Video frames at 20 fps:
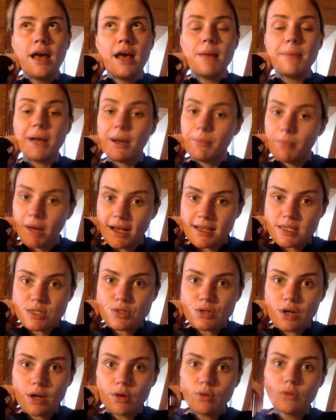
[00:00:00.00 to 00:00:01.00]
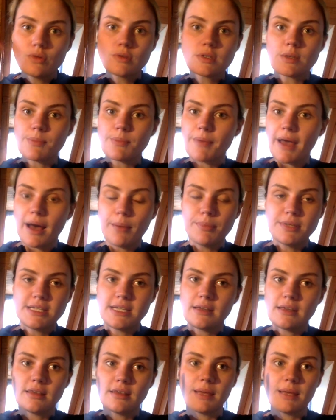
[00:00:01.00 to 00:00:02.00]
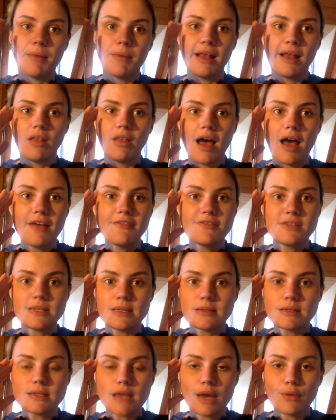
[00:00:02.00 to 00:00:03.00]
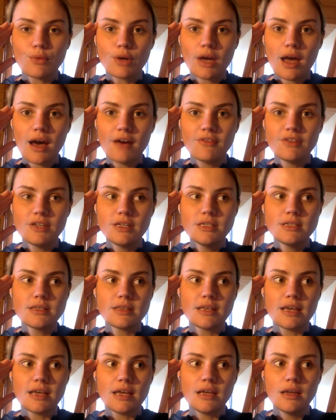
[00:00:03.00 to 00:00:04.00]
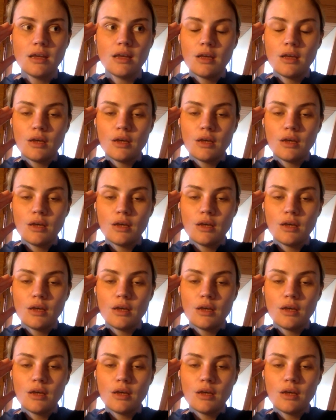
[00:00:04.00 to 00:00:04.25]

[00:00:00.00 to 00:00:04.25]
about my struggles, about particularly my life since I recovered, that,